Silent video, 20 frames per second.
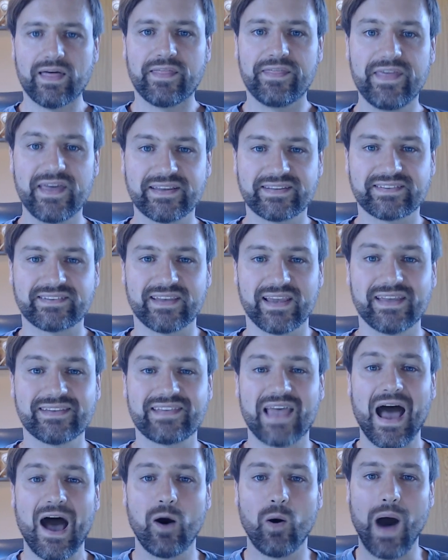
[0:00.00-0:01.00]
This is
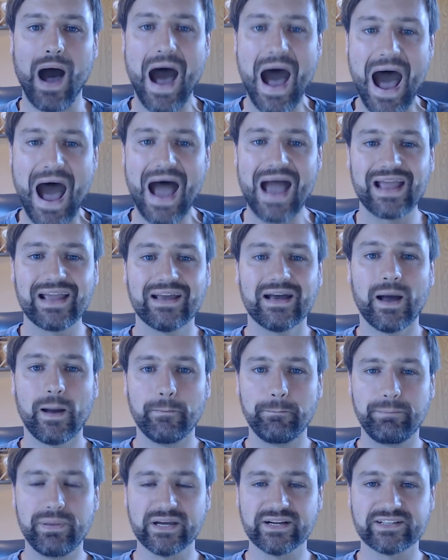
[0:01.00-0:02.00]
how I
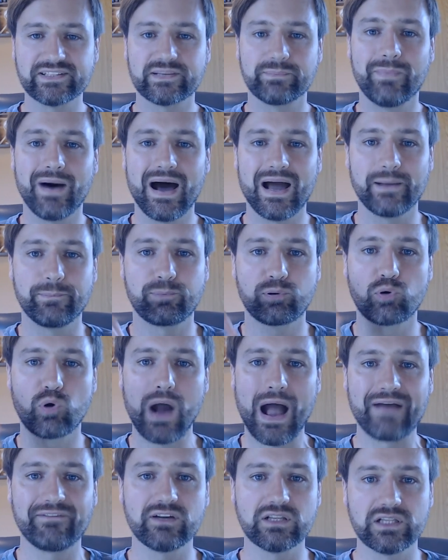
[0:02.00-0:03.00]
built my
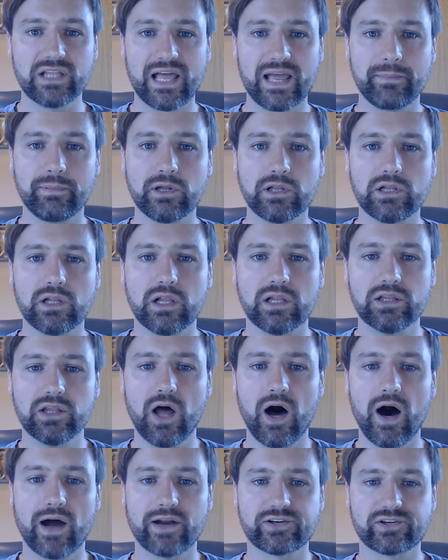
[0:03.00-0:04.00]
private label
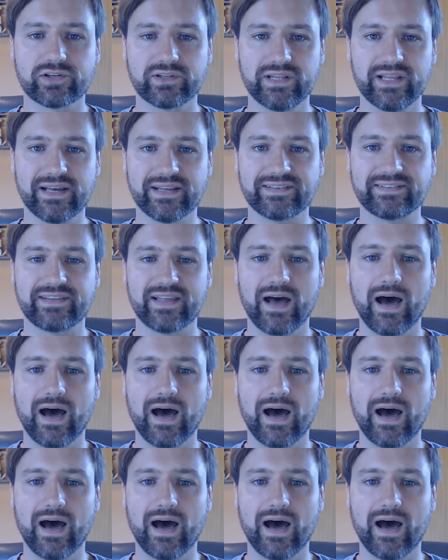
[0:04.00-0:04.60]
launch list